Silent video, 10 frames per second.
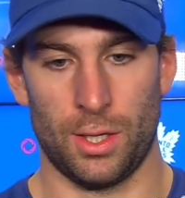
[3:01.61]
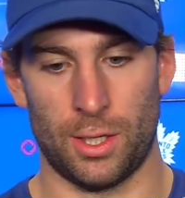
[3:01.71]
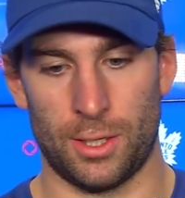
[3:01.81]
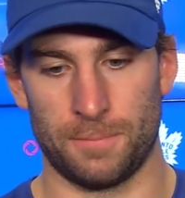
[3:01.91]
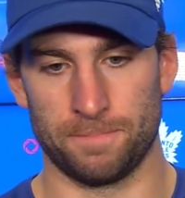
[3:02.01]

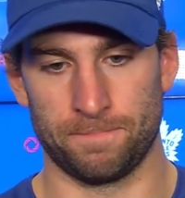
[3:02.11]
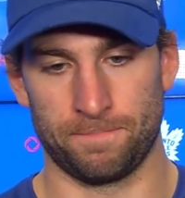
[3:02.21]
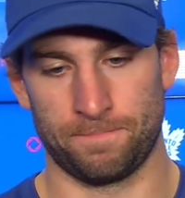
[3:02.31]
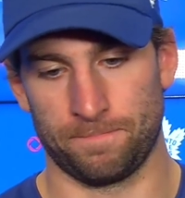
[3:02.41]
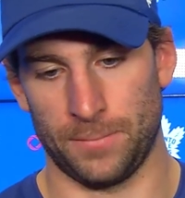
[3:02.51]

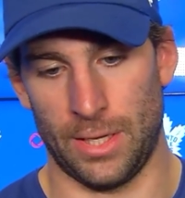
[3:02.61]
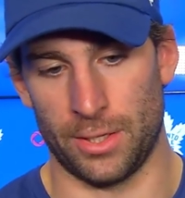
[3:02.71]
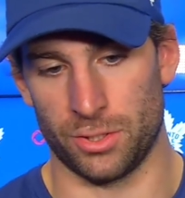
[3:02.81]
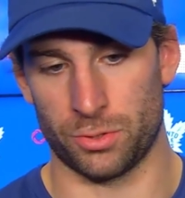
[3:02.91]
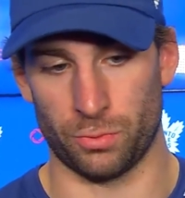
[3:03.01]

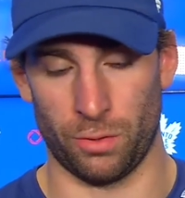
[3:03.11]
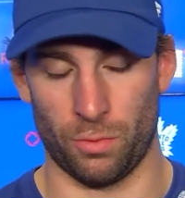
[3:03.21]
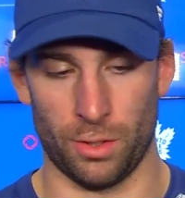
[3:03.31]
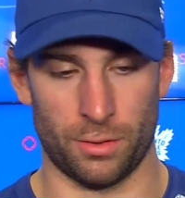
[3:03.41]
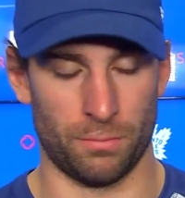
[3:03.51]
you just really
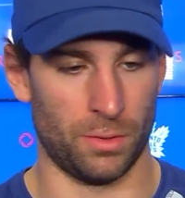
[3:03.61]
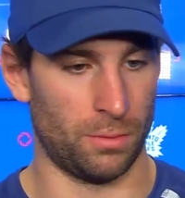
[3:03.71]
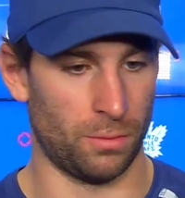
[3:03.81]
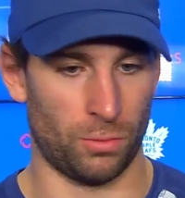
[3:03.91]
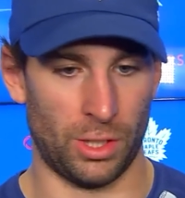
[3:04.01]
want them
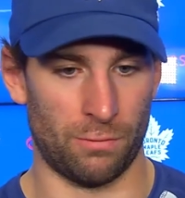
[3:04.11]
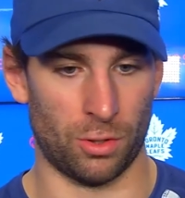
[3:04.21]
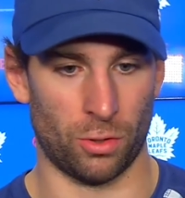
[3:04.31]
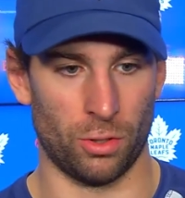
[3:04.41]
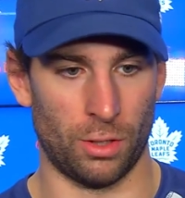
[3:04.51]
to really have
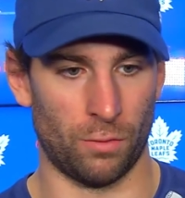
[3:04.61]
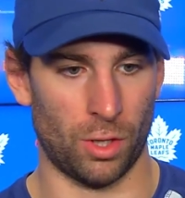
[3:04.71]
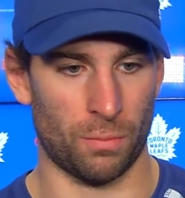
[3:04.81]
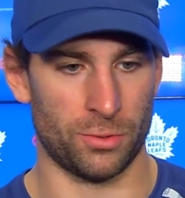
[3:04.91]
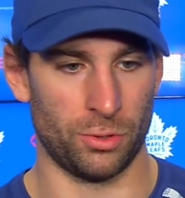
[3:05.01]
to earn
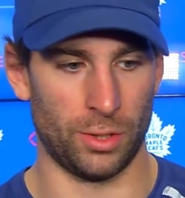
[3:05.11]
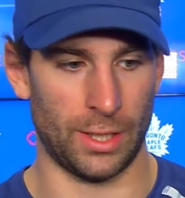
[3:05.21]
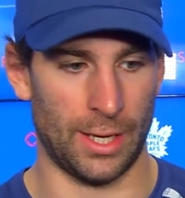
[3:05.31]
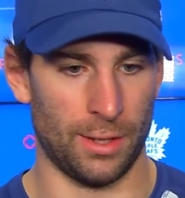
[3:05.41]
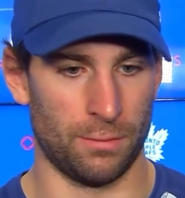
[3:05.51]
every opportunity
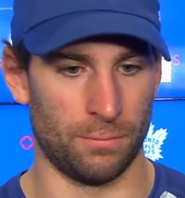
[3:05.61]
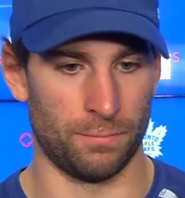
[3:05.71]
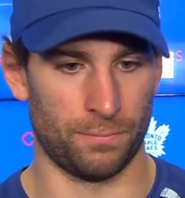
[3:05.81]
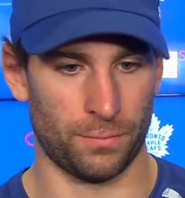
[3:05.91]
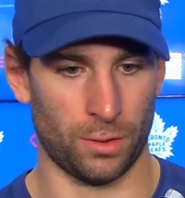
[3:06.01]
they get,
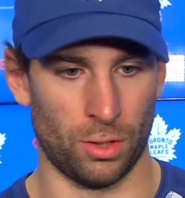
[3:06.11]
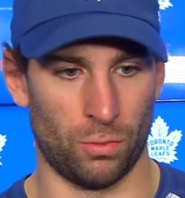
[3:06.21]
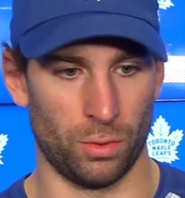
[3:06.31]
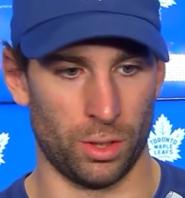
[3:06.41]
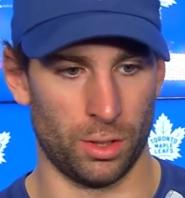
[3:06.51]
and
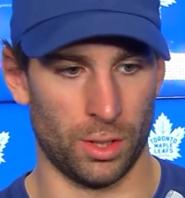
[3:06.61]
we